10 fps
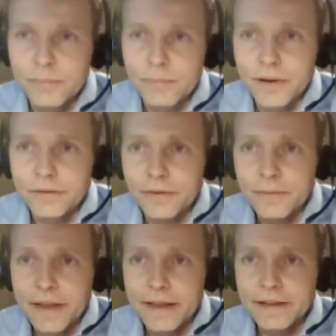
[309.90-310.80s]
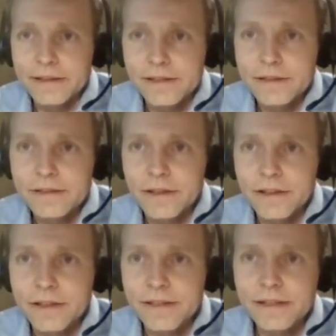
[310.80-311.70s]
blood from the hens. So
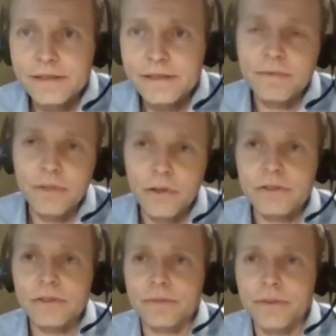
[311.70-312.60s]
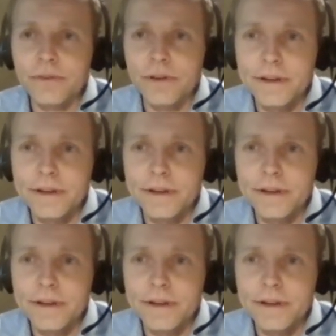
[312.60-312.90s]
there's lots of different